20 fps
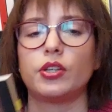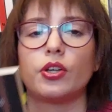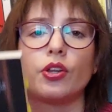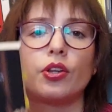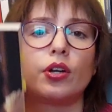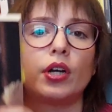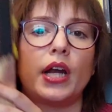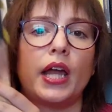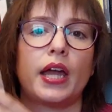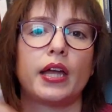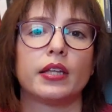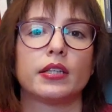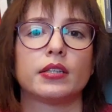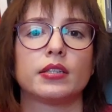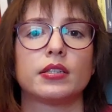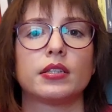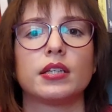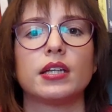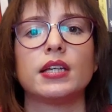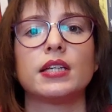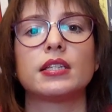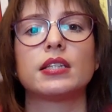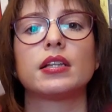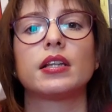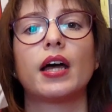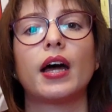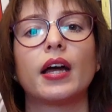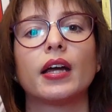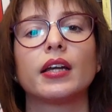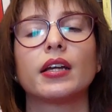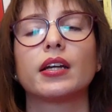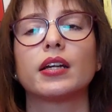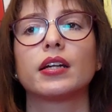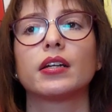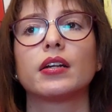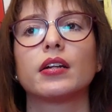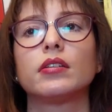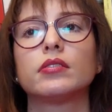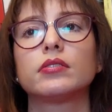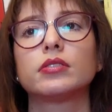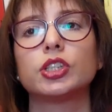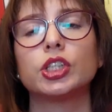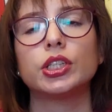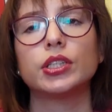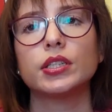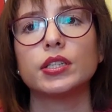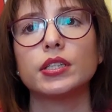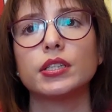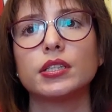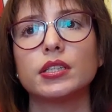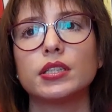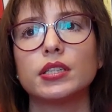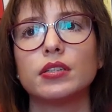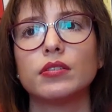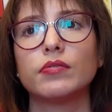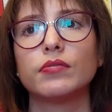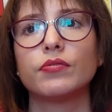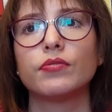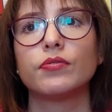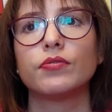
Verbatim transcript: the other hand, is like an alternative